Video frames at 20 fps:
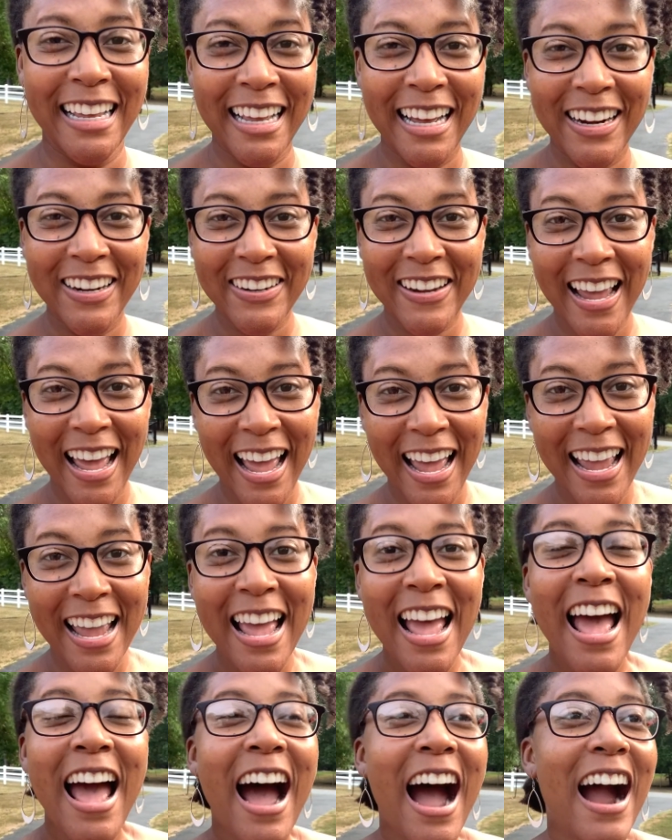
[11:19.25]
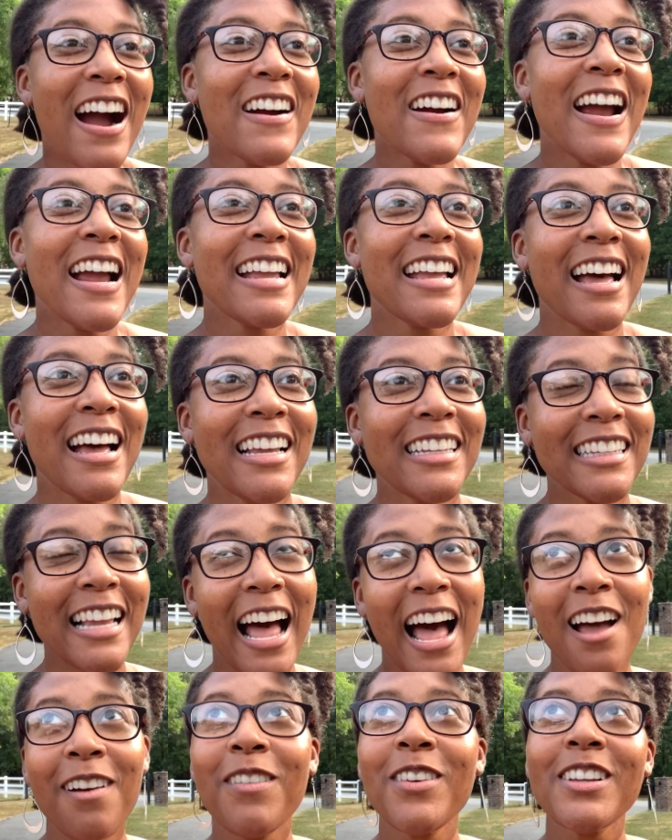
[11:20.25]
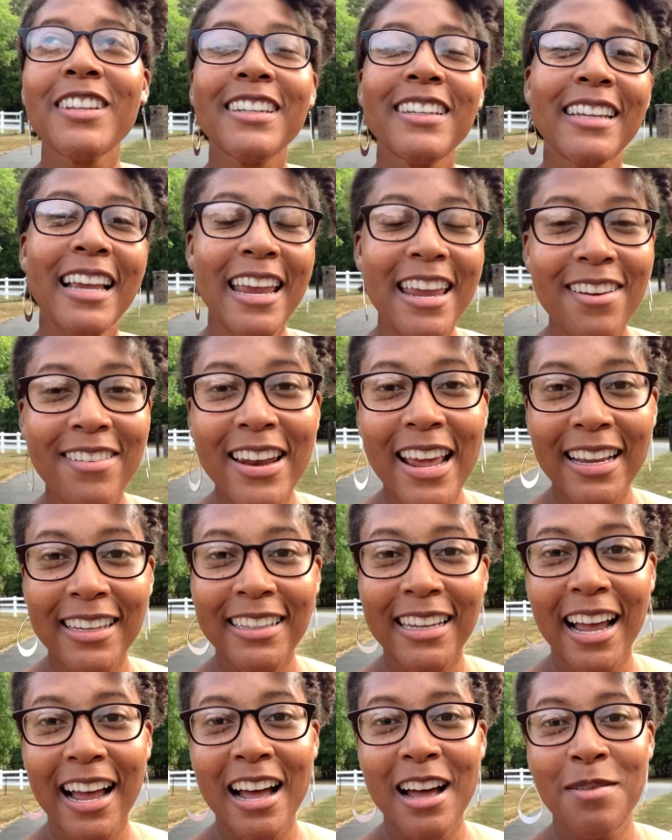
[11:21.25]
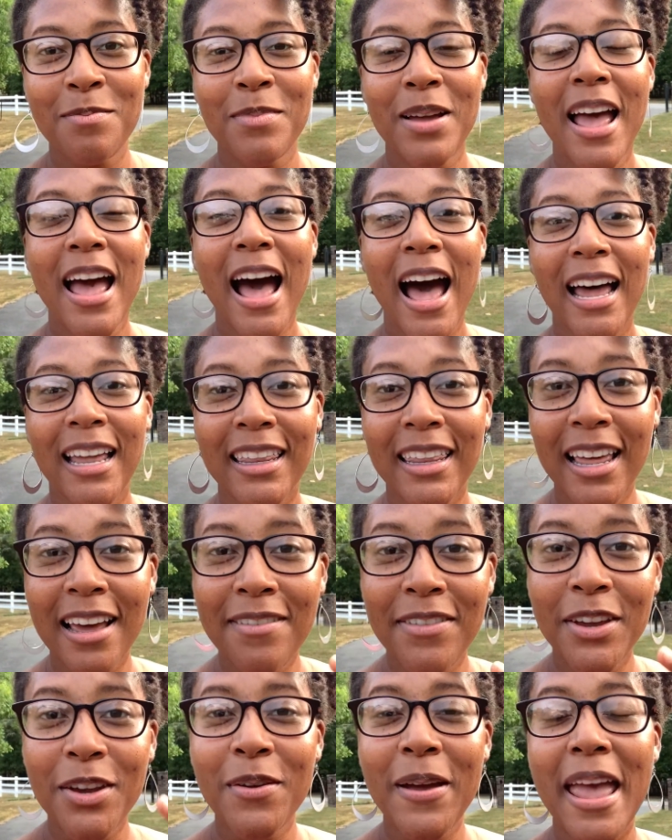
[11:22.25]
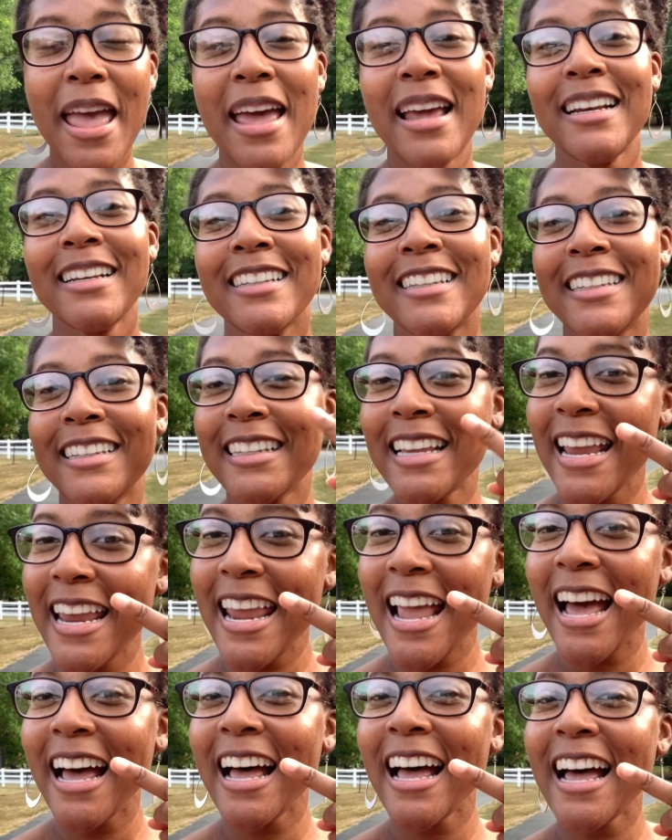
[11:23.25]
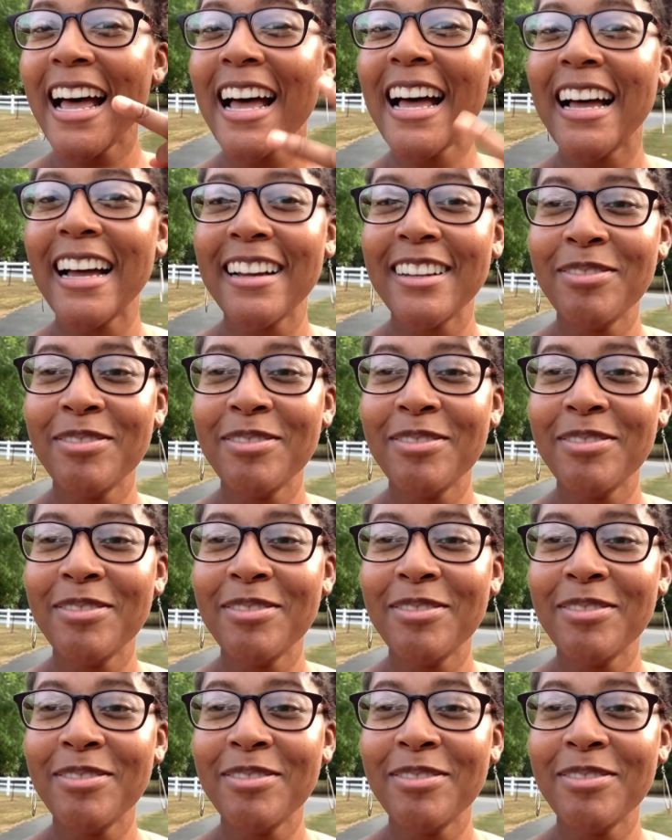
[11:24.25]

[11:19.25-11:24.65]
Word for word: Okay. All right, guys. I will see you next time. I love you and see ya.